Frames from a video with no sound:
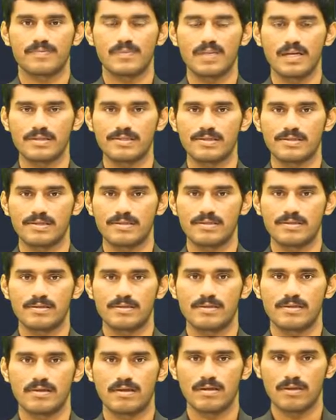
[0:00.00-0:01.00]
That's it.
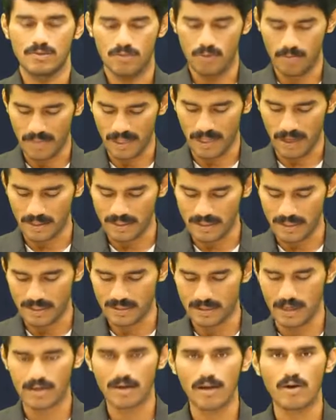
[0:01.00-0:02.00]
So because it
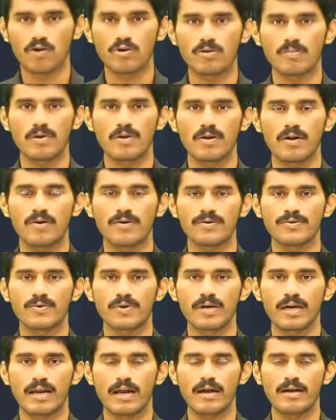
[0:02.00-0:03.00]
is uncountable noun,
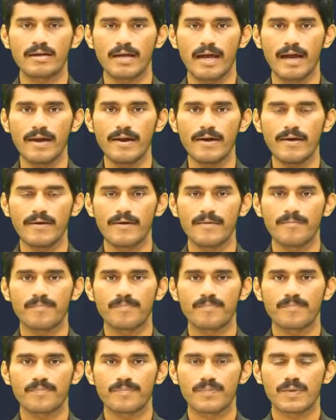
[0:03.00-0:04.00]
you cannot add
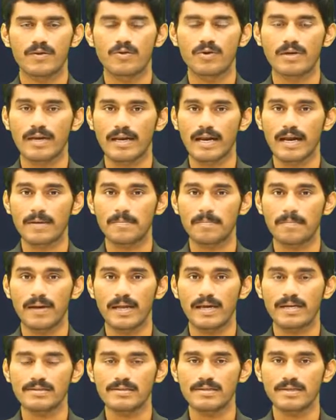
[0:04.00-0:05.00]
You cannot
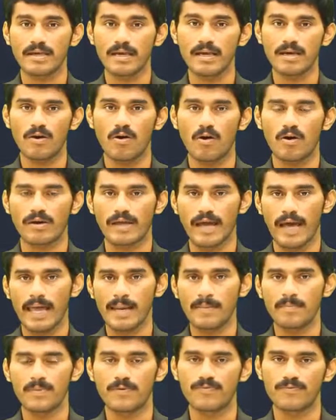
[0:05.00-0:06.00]
place a or
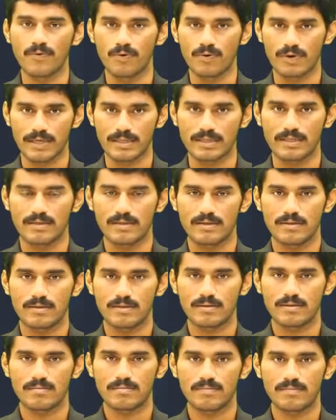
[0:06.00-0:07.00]
an before it.
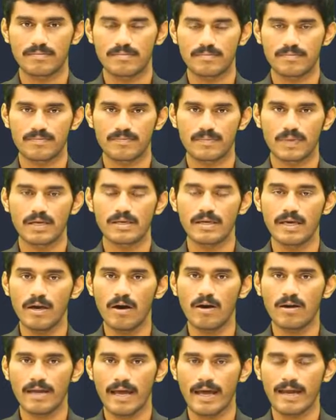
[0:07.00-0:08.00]
A
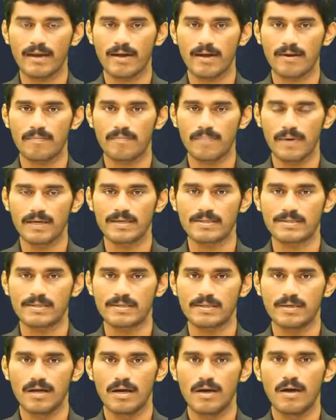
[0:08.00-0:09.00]
or an are
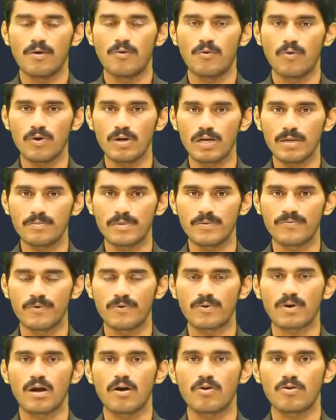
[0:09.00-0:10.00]
placed only
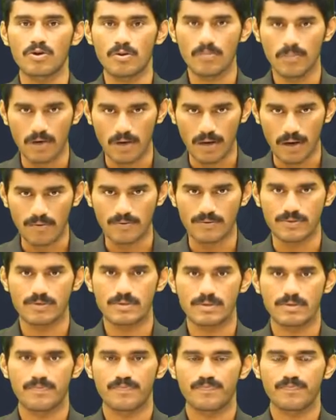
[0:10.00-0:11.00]
before countable
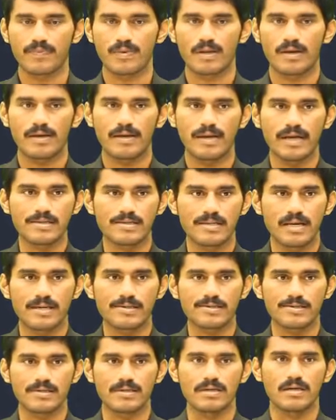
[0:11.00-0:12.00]
nouns. Next,
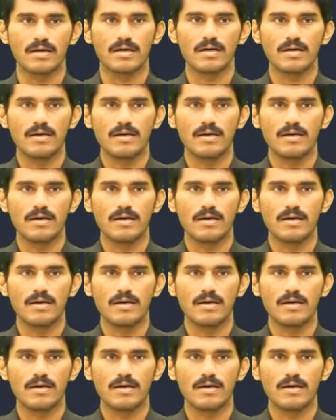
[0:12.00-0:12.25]
let's see.